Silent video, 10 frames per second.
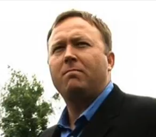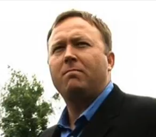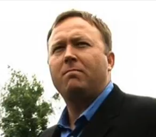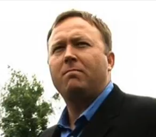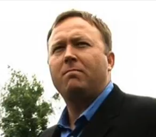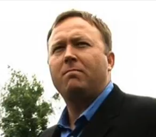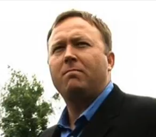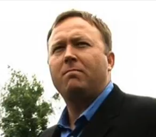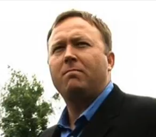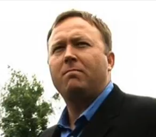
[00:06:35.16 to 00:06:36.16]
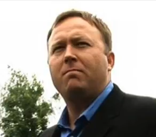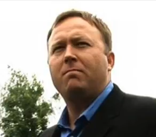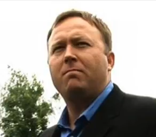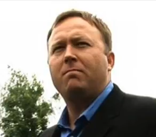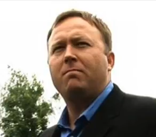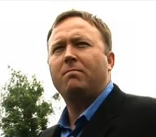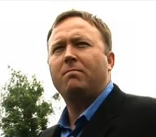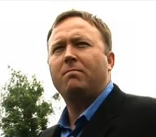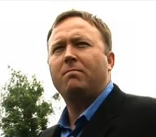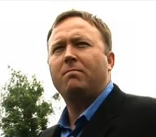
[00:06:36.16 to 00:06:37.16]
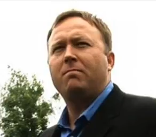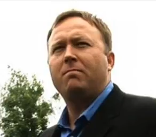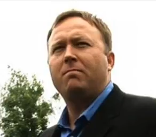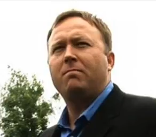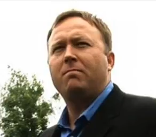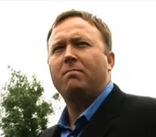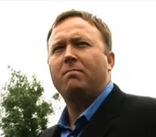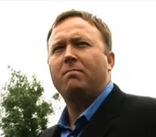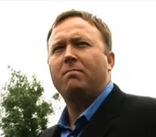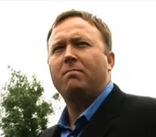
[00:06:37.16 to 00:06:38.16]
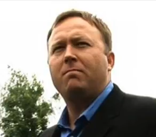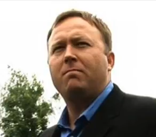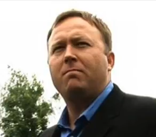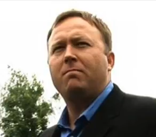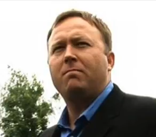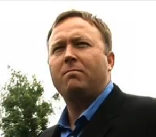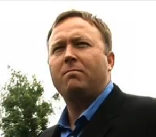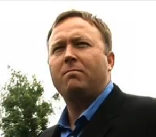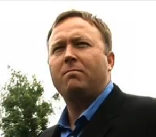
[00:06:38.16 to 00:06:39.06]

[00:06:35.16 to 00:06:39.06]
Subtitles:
The face doesn't move, so there is nothing to read.